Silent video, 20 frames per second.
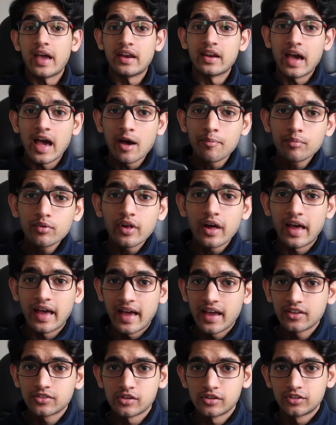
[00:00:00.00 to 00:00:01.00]
And Apple
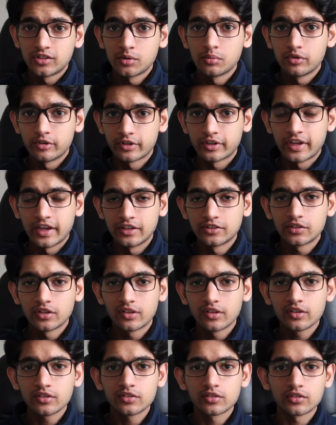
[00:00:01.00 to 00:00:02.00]
has a similar case to
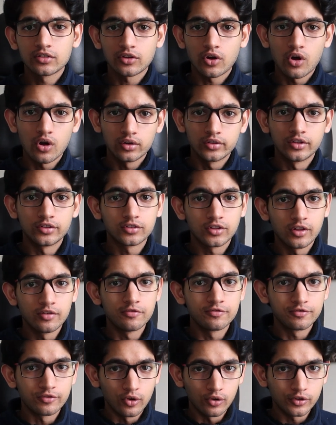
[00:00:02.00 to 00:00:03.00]
this called the
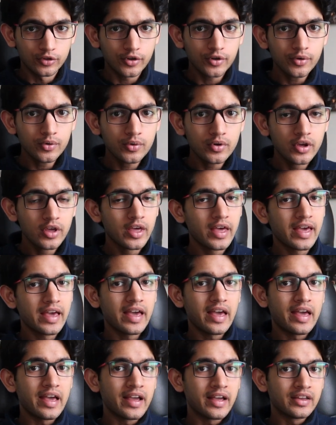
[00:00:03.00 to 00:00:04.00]
Slim Folio,
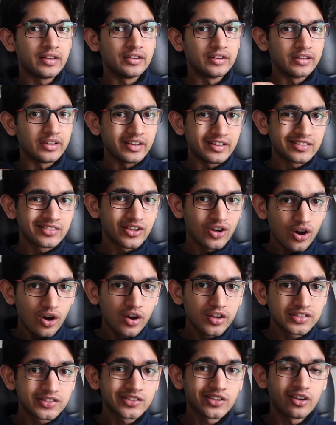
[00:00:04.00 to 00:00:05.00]
and it
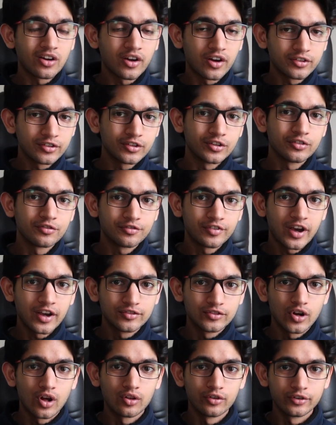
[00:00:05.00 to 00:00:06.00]
costs
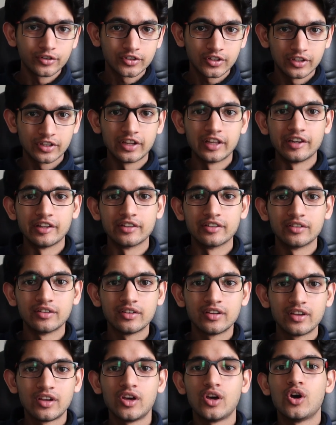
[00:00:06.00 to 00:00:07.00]
$105 Canadian.
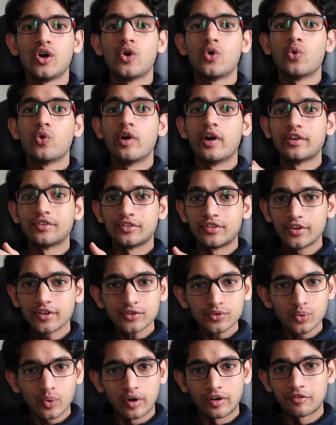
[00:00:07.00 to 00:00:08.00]
Whereas
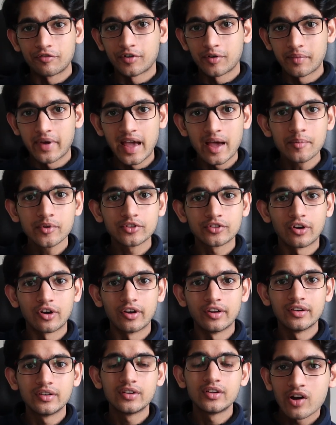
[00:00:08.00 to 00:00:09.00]
this one from
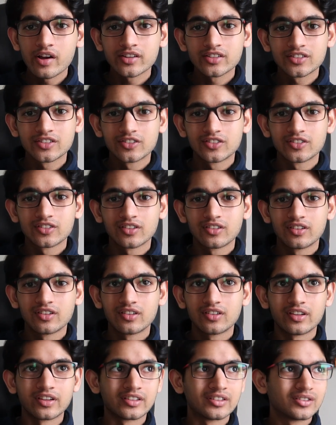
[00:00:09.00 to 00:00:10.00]
Amazon costs
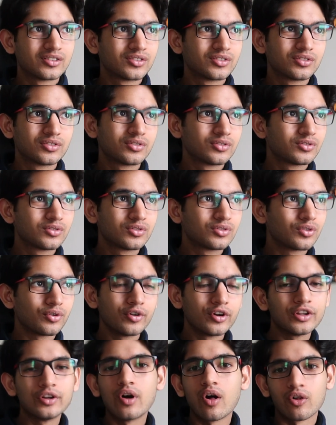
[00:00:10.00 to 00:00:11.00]
like
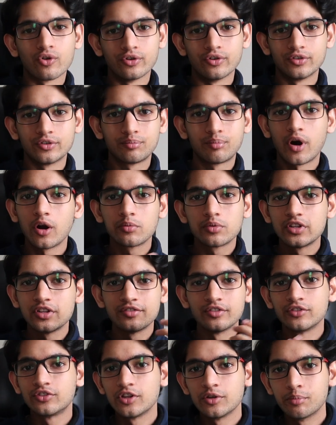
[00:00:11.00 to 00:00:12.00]
$30, probably
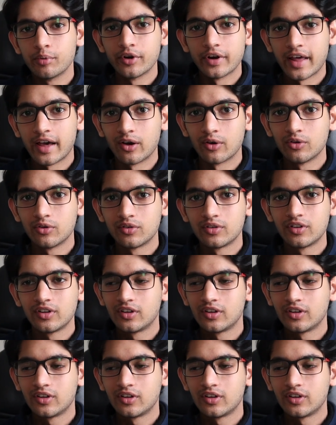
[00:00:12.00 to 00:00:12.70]
even cheaper now.